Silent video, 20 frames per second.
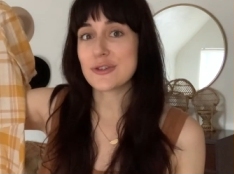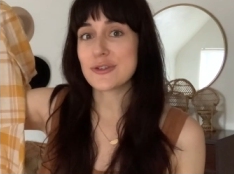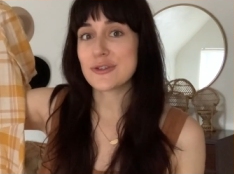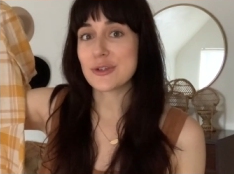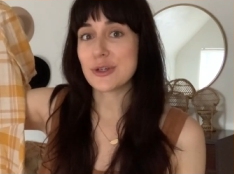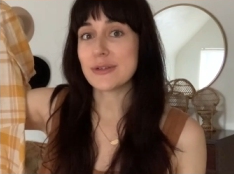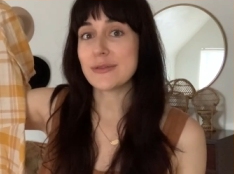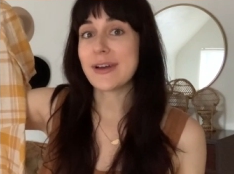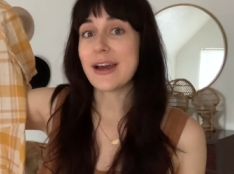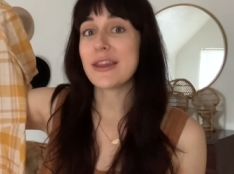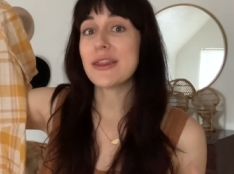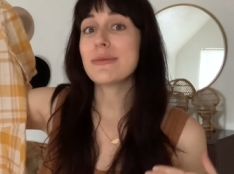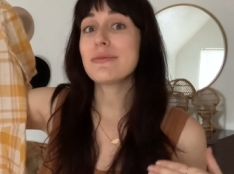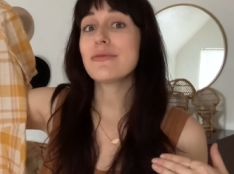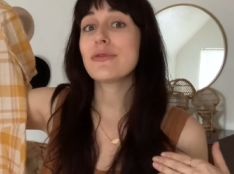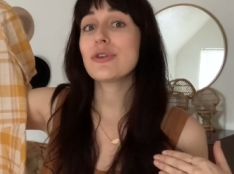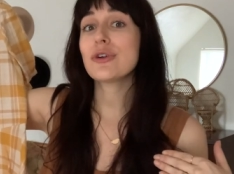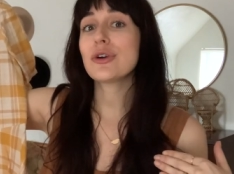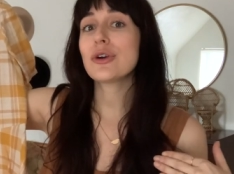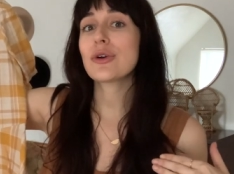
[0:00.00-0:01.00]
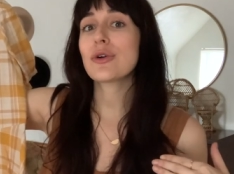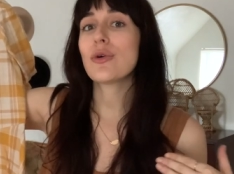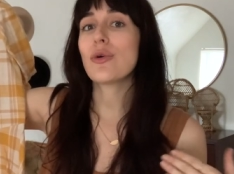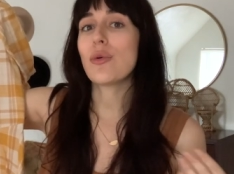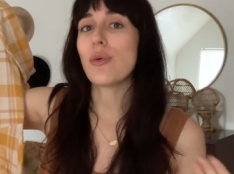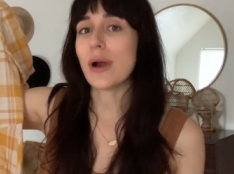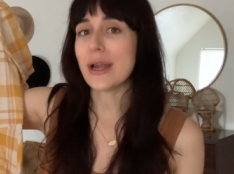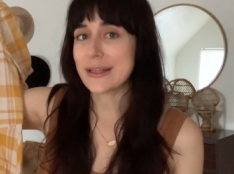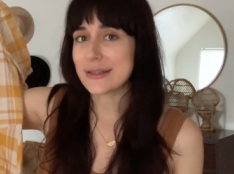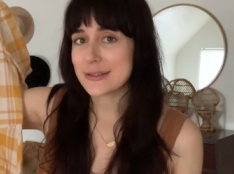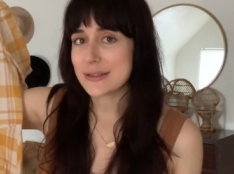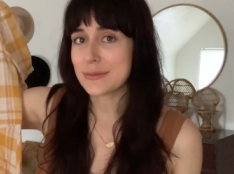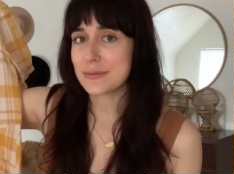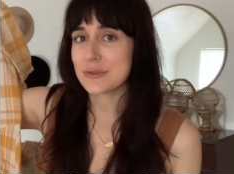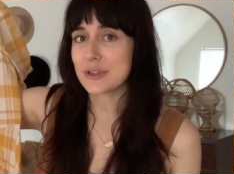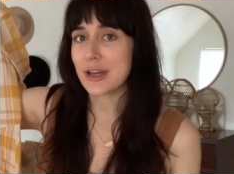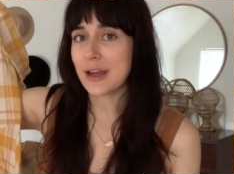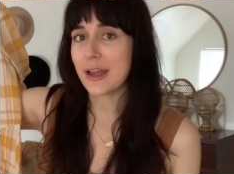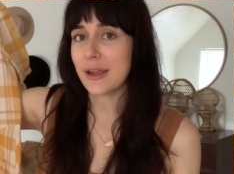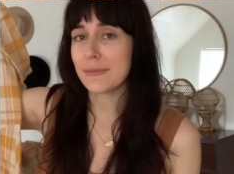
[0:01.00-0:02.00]
So I've had them for quite some
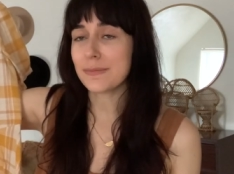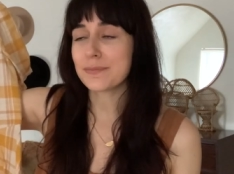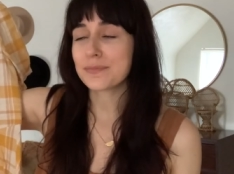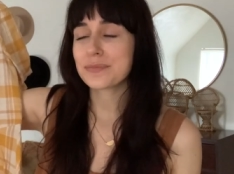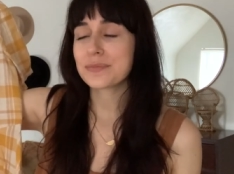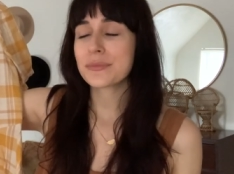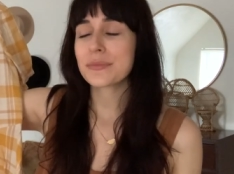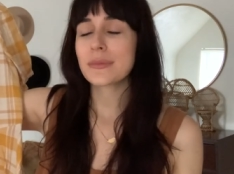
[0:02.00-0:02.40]
time.